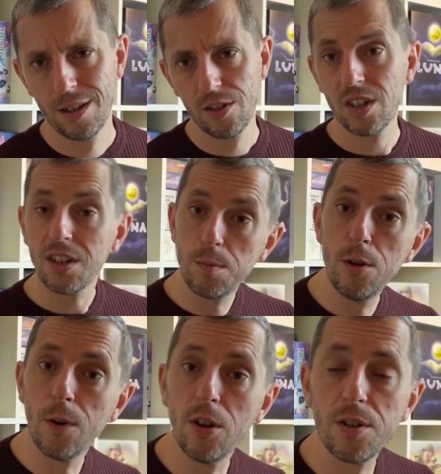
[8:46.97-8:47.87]
So let's
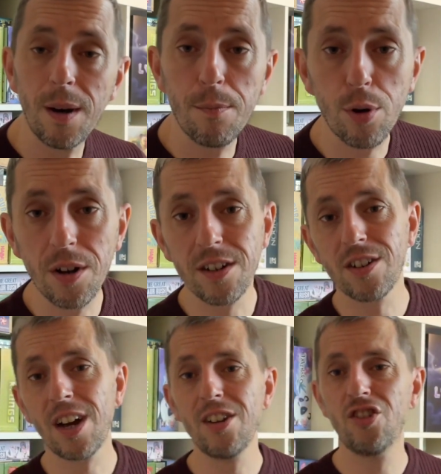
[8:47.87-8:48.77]
move on to my product
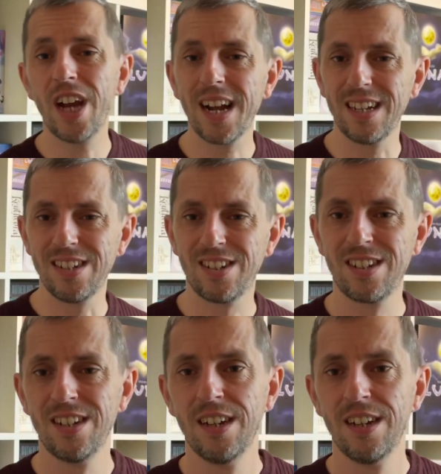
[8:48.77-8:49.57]
design checklist.